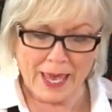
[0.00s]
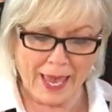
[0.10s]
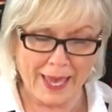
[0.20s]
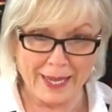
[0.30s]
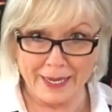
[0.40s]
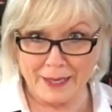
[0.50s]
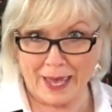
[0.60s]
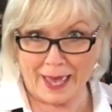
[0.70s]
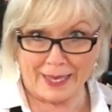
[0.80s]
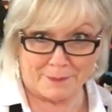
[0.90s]
And it, uh,
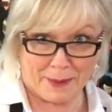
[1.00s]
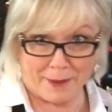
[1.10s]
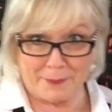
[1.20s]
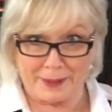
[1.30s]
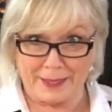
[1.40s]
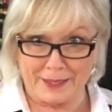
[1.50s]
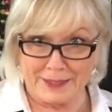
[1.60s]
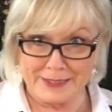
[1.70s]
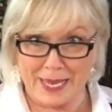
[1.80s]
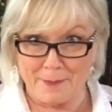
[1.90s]
it, may be at the
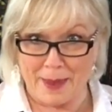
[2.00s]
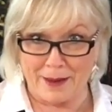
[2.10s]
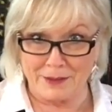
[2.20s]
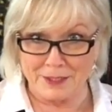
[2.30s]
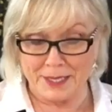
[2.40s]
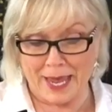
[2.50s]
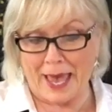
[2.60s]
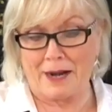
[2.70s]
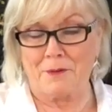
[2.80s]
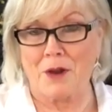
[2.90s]
same angle today,
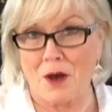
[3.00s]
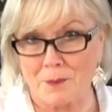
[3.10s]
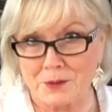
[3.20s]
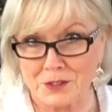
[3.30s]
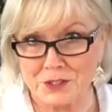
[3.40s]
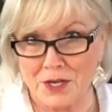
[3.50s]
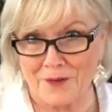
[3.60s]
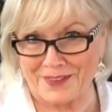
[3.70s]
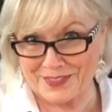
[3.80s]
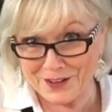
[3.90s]
I don't know, but just know
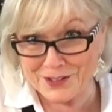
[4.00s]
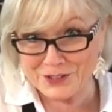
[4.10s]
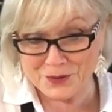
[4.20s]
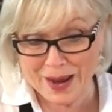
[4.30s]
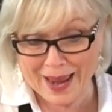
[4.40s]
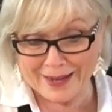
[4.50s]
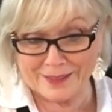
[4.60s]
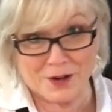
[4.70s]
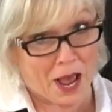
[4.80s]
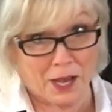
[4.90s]
that they're straight,
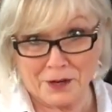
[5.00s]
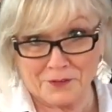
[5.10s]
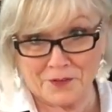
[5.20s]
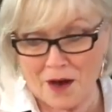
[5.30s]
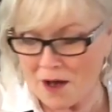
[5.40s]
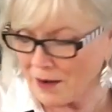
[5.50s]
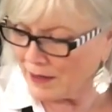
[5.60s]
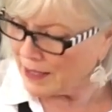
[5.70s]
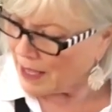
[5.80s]
they're not going to fall.